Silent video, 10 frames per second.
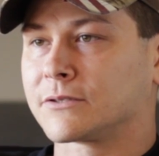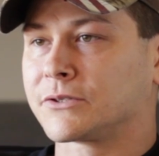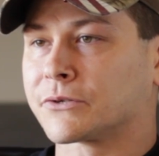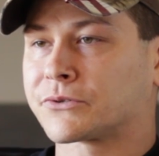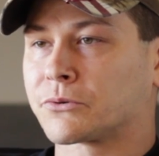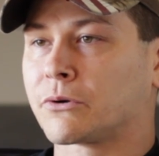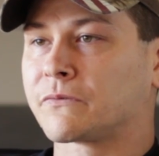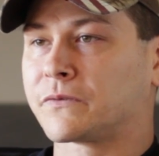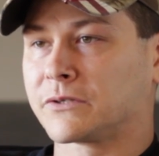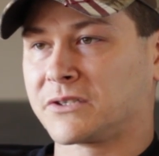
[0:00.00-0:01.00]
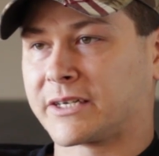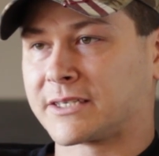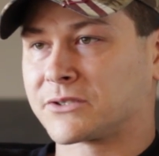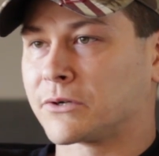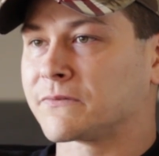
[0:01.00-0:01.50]
your throat feels like
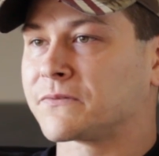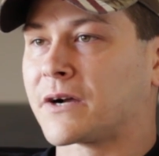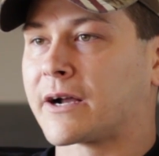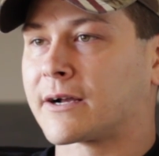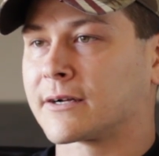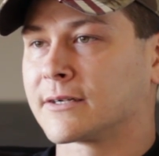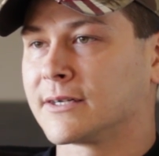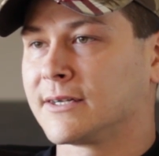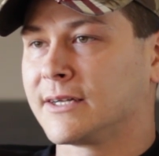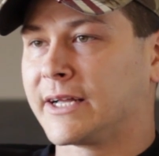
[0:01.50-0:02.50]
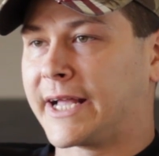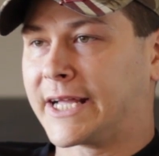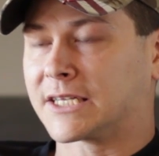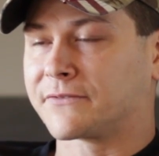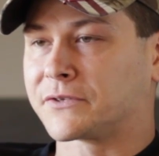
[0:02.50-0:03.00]
it's on fire,
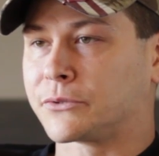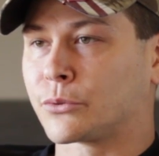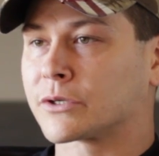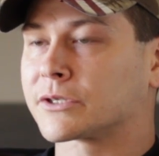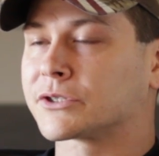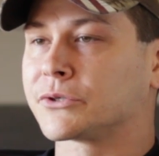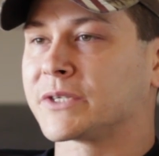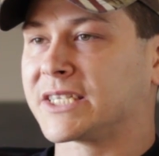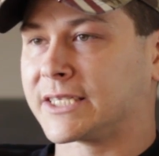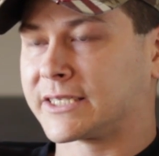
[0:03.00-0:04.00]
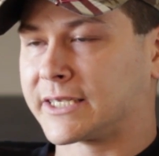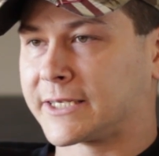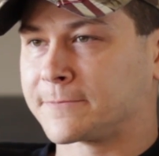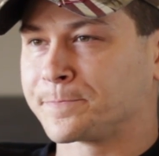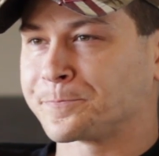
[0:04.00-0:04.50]
and if you were to do anything,